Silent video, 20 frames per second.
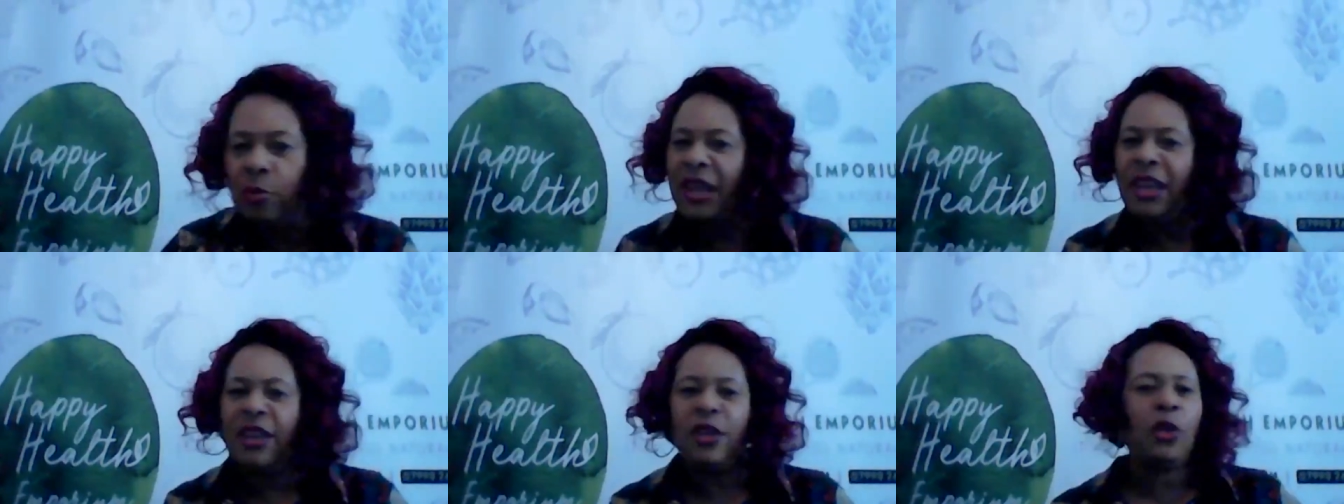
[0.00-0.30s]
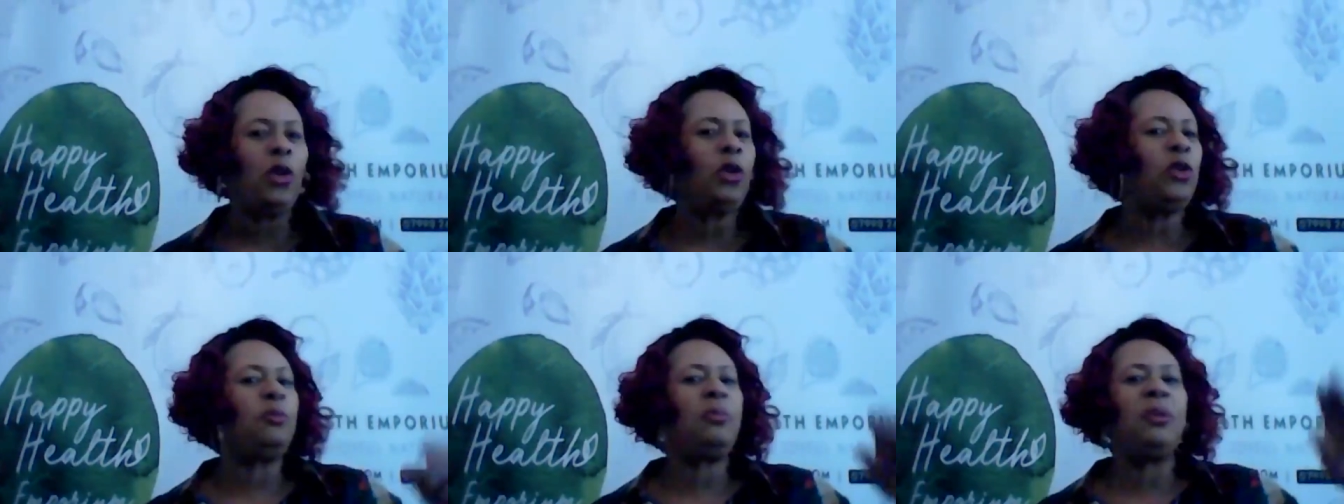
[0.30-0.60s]
It
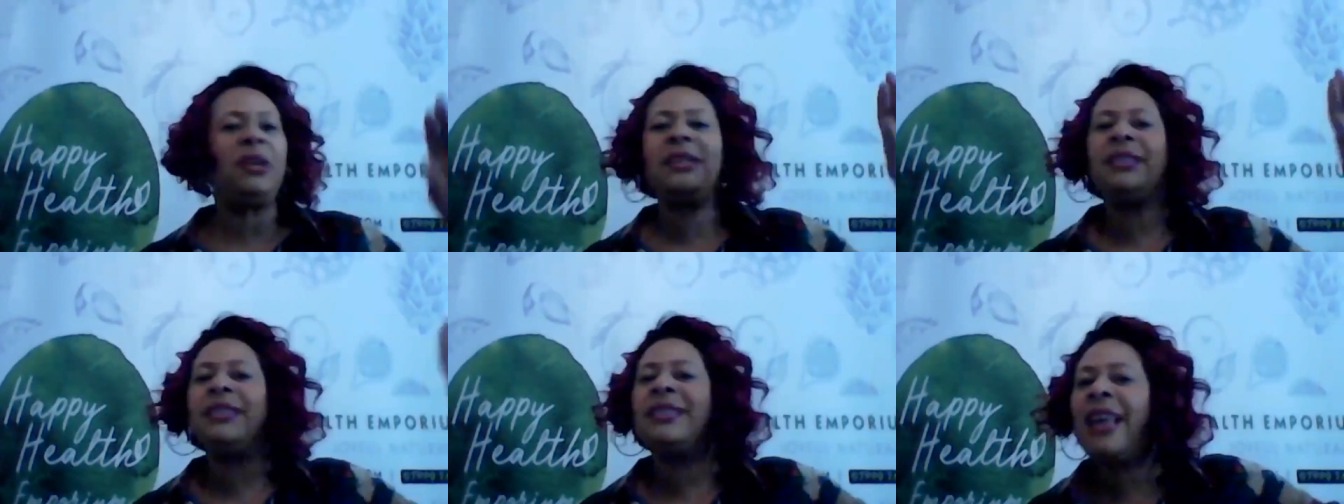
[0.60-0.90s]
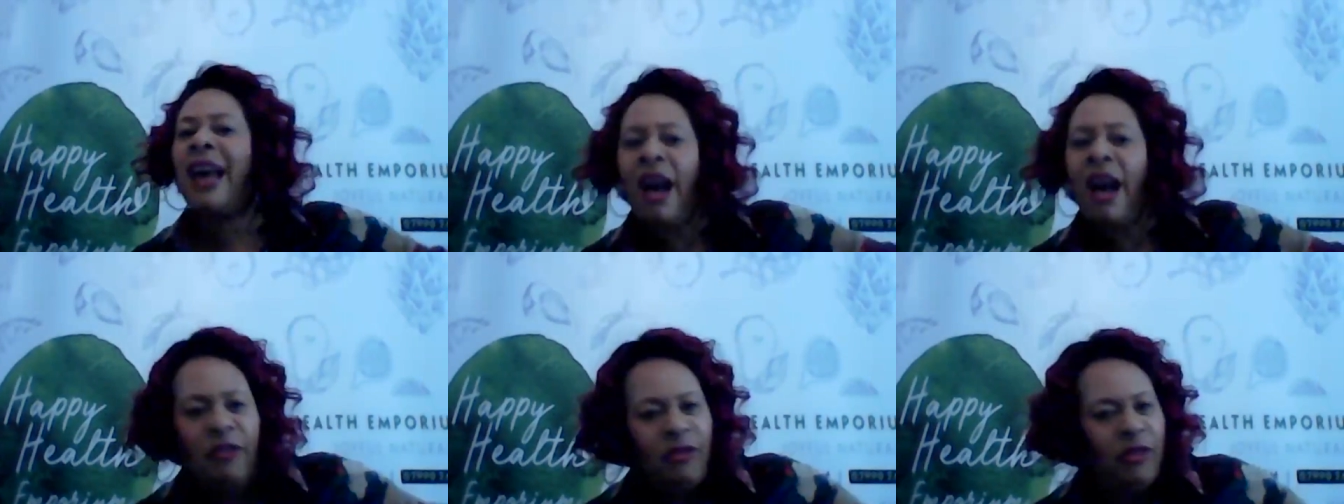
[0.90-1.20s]
could be
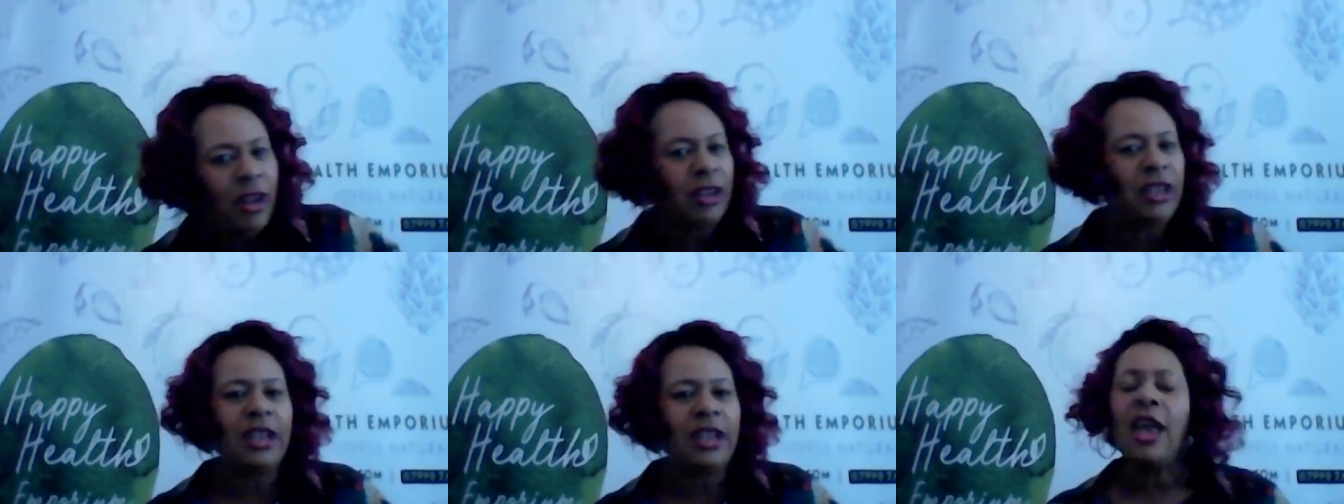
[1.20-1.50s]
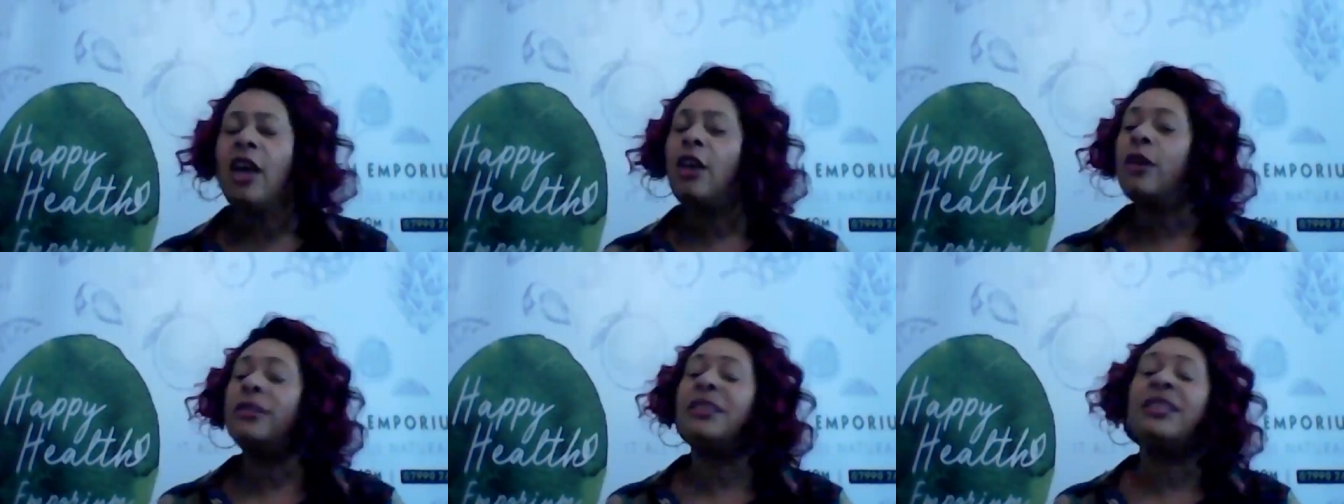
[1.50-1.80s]
South London,
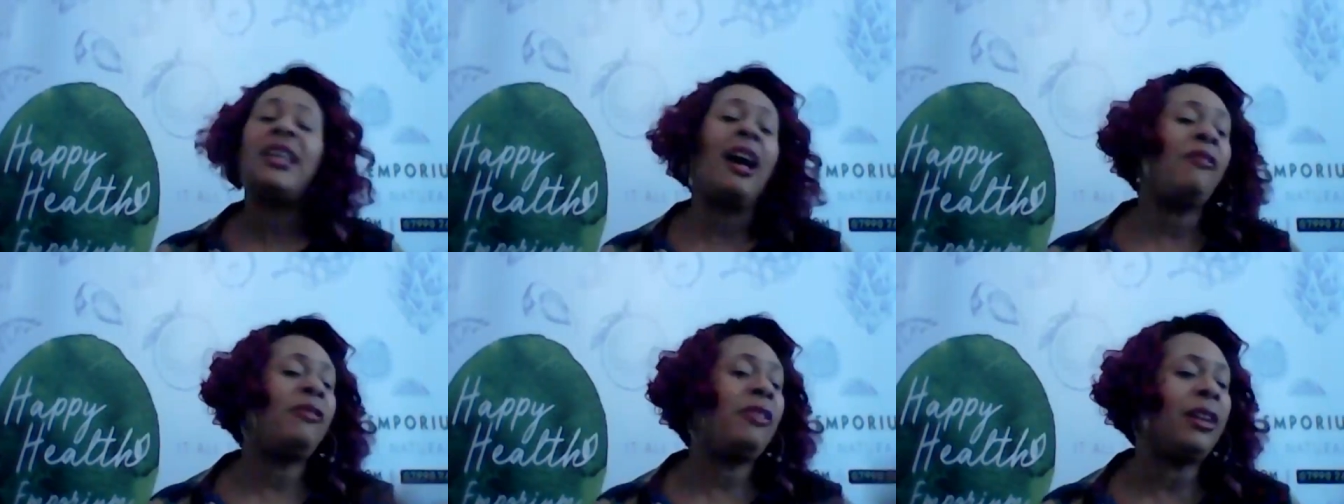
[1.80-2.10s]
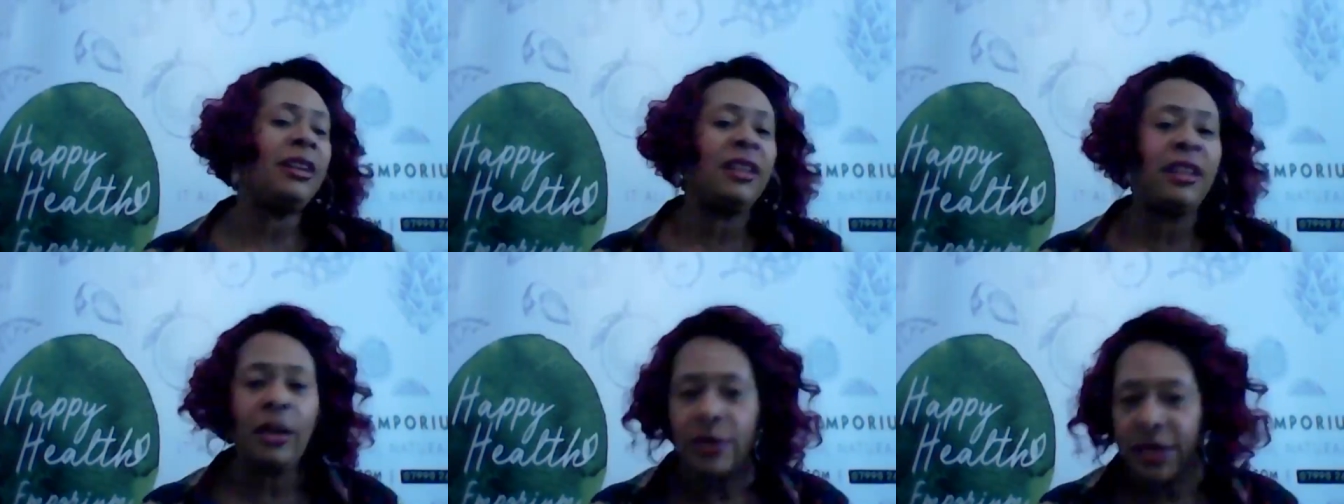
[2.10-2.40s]
because South
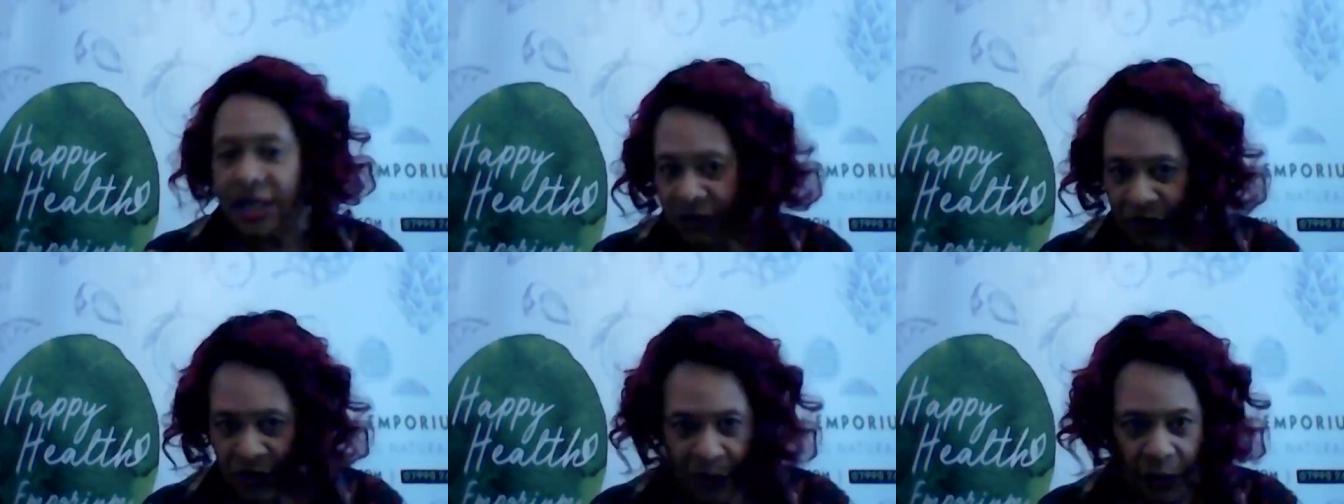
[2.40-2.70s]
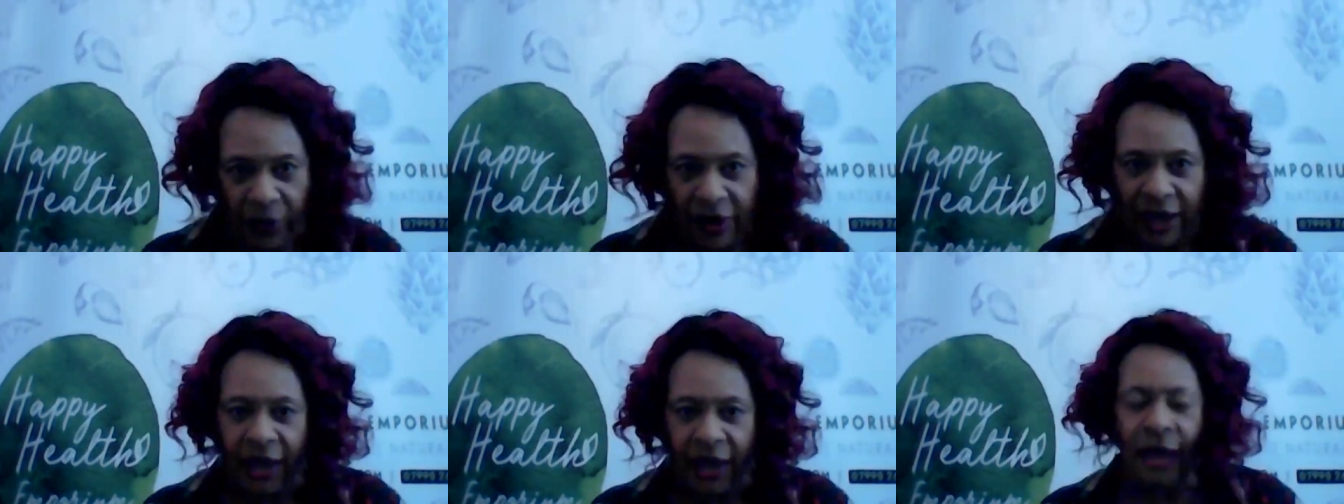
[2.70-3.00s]
London goes
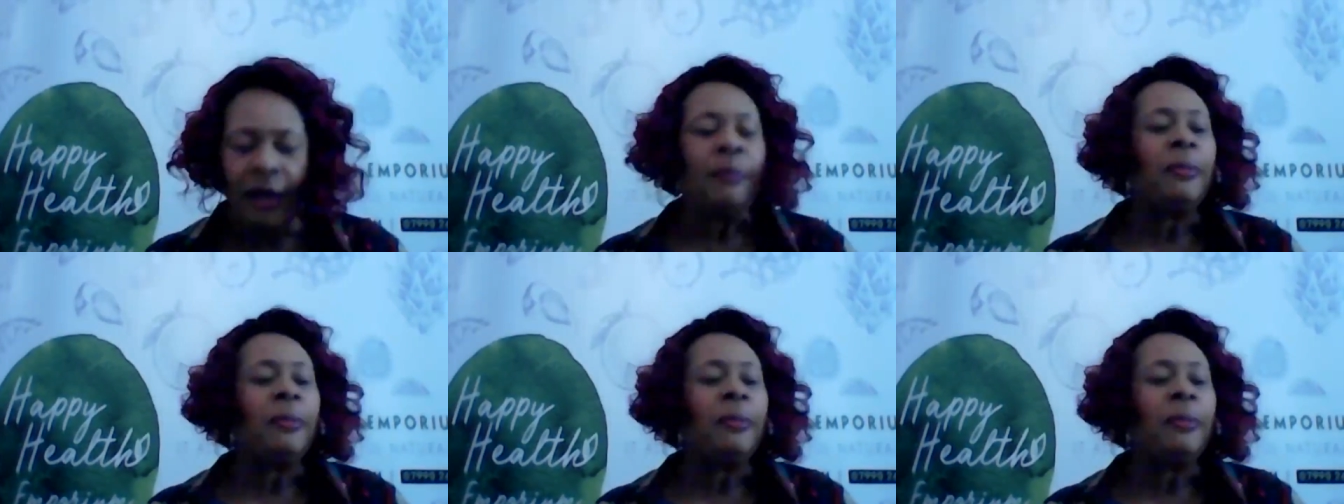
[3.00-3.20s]
everywhere.